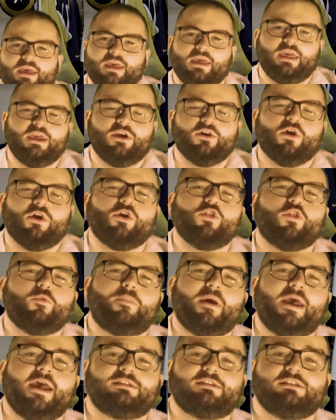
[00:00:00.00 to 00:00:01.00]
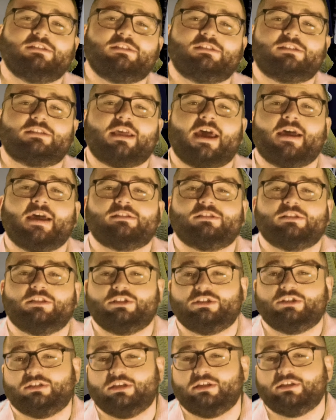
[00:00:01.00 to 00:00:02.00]
Here are the passing stats
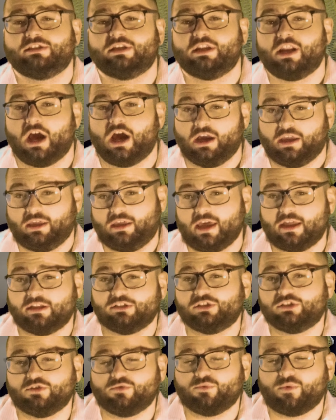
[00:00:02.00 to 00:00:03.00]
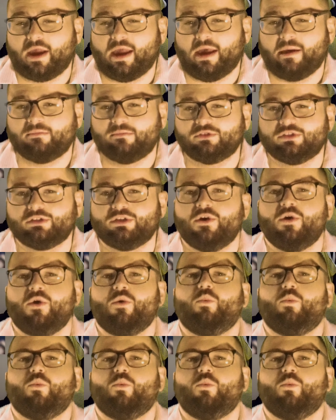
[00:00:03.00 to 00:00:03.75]
this season against the Rams